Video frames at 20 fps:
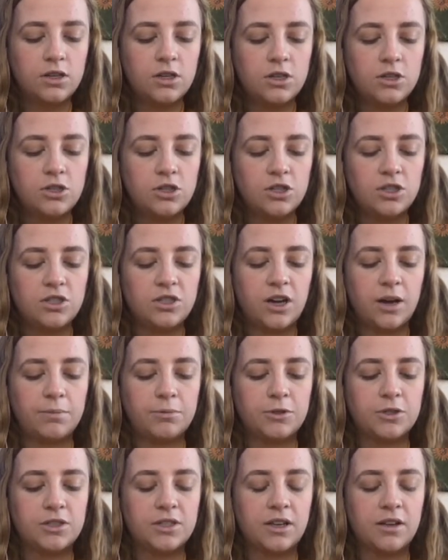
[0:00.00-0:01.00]
She stopped
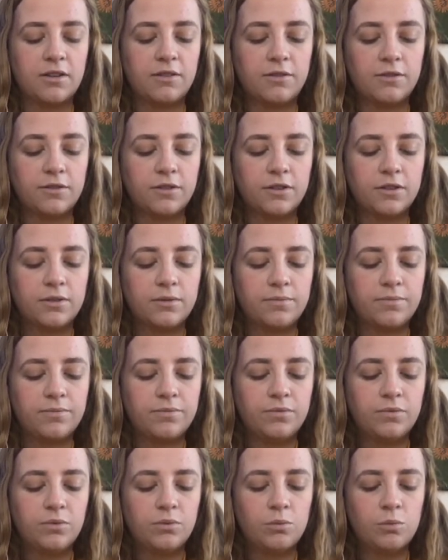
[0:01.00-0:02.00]
herself.
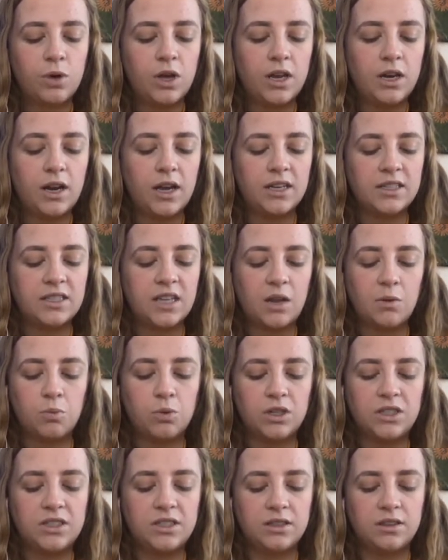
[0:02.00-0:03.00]
What? I said.
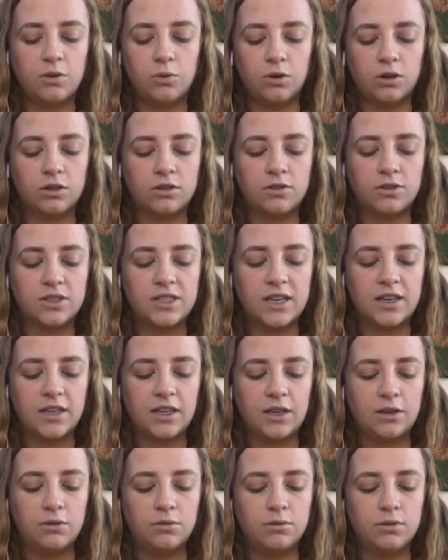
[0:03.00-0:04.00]
What did the Oracle tell
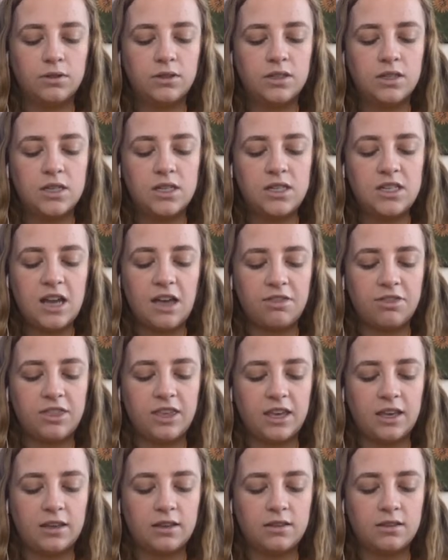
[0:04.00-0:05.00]
you?
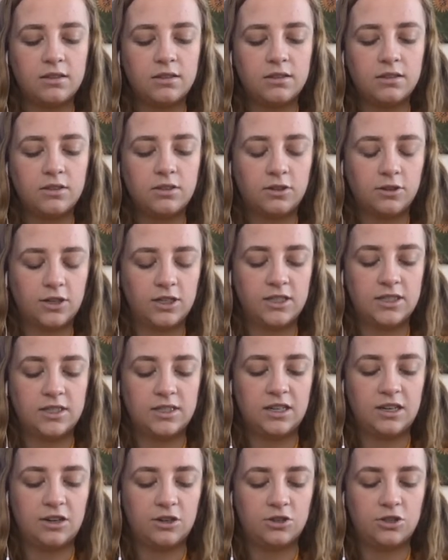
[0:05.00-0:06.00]
Nothing. Clarice's
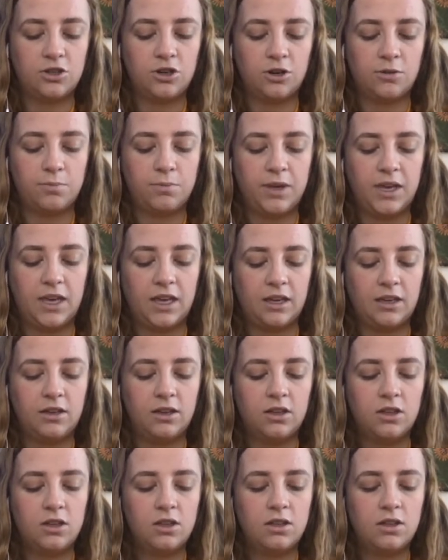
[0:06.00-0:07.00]
ears turned pink.
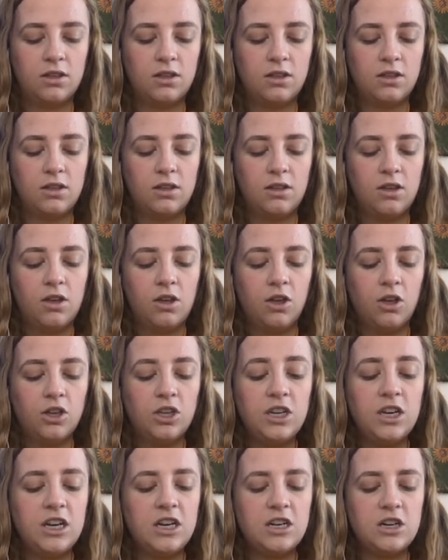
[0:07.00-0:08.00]
All you
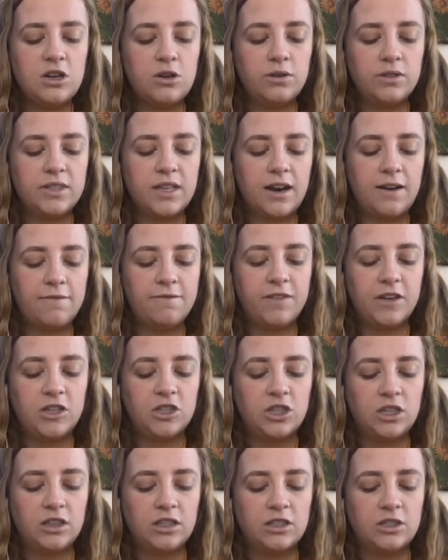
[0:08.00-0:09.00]
need to know is that I'm
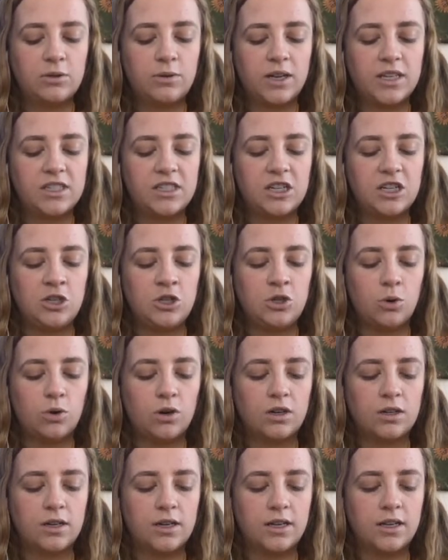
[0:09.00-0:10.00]
finishing this quest and
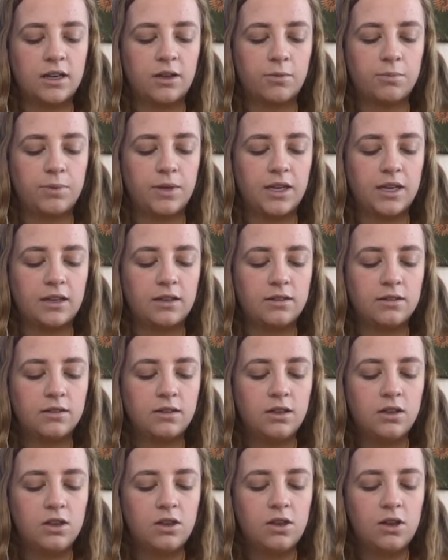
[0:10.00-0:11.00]
you're not helping.
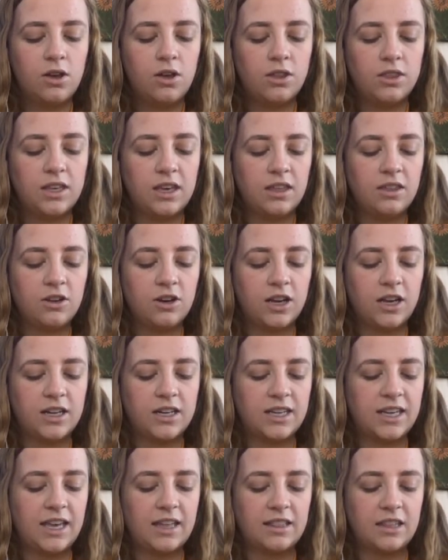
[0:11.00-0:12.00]
On the other hand, I
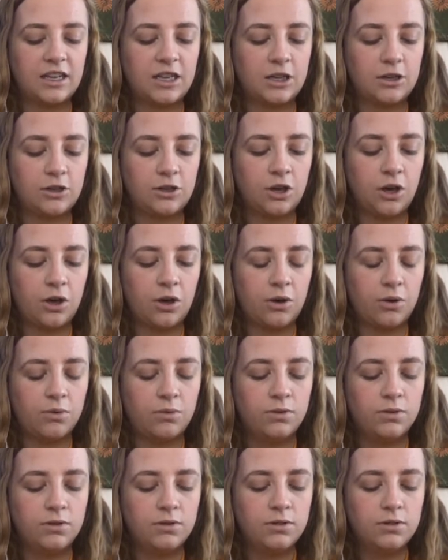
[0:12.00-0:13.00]
can't let you
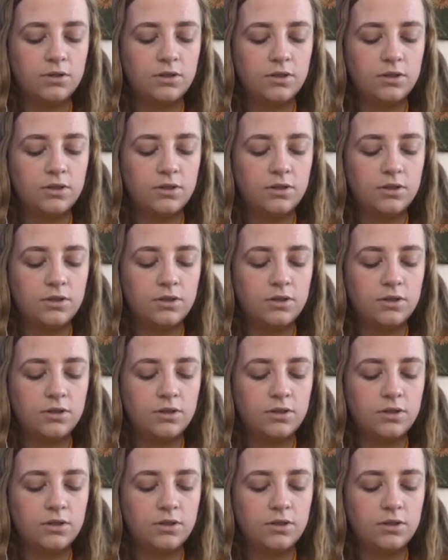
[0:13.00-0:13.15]
go.